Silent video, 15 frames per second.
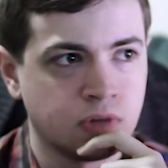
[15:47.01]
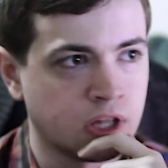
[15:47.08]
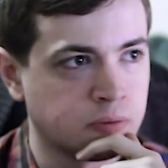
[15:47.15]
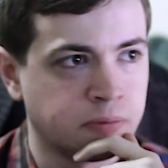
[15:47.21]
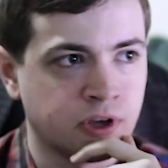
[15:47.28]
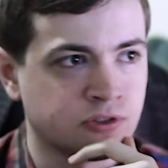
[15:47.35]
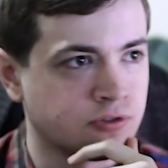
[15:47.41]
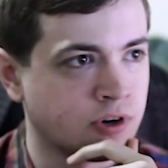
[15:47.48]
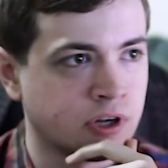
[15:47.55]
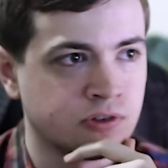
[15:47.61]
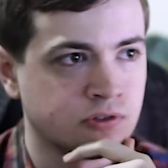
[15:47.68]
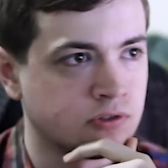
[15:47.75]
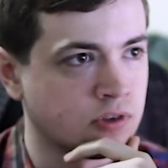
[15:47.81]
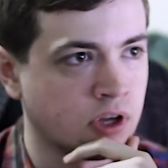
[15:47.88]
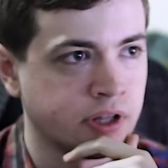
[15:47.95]
like best
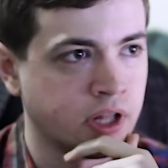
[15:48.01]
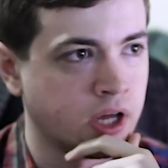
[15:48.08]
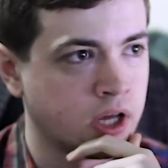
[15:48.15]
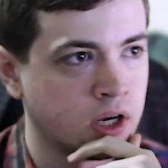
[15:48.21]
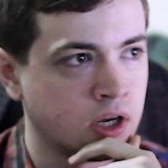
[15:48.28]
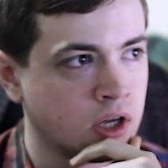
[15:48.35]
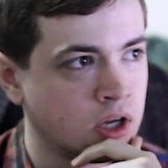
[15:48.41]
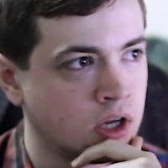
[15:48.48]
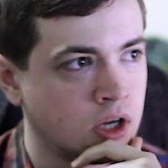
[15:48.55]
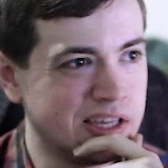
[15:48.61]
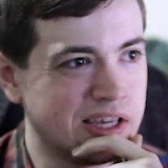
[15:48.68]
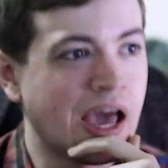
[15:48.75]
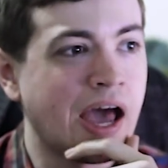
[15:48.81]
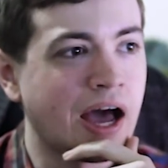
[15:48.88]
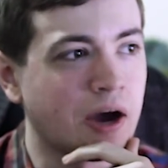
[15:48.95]
friends online.
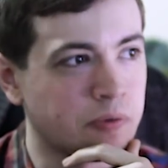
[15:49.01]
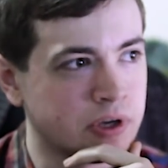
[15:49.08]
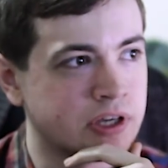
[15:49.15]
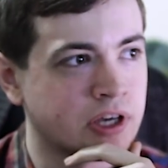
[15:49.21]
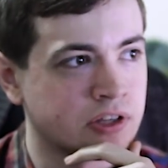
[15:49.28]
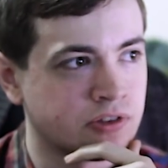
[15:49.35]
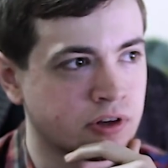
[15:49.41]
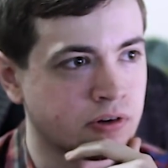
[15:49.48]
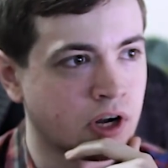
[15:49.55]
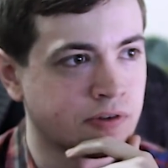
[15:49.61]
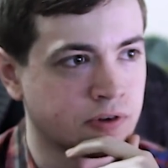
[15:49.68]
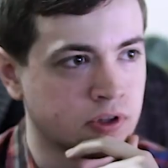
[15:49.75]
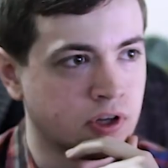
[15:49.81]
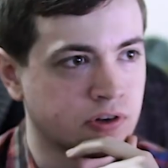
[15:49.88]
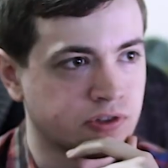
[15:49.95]
Yeah, we kicked it
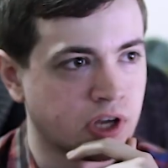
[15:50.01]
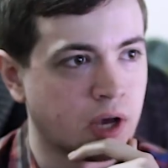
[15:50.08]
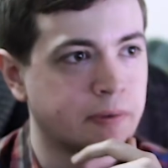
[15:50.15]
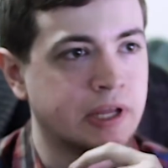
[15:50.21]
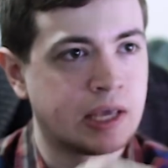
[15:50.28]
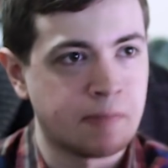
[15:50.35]
around for a long time.